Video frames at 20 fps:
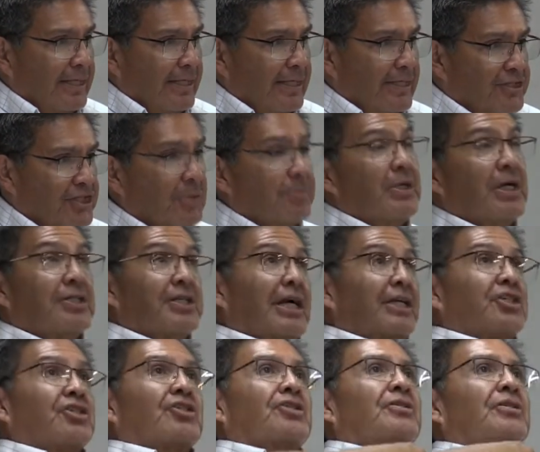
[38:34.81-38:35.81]
And sometimes I
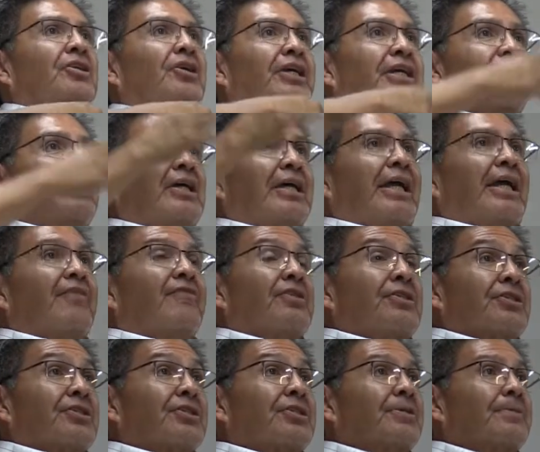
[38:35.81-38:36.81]
just look in the
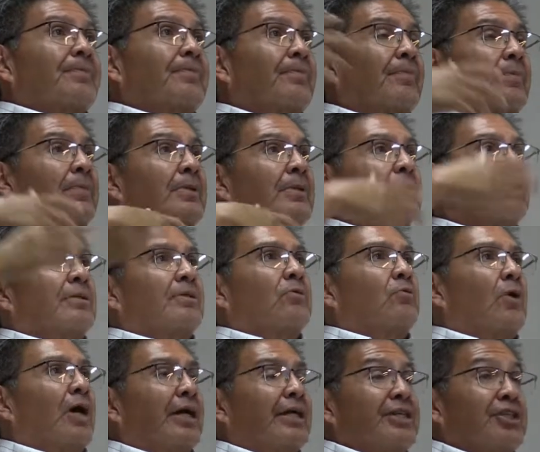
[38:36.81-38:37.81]
heavens
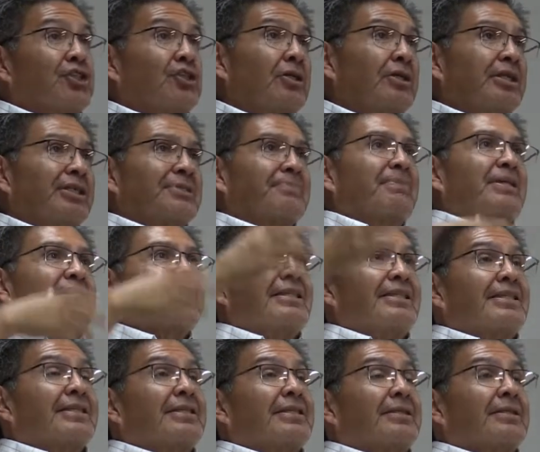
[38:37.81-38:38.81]
while he's doing his
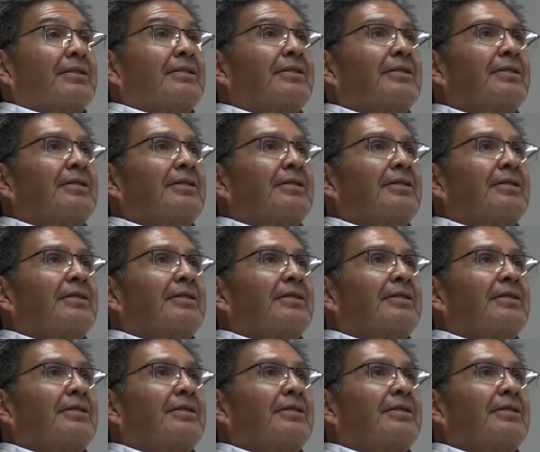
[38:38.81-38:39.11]
business. And,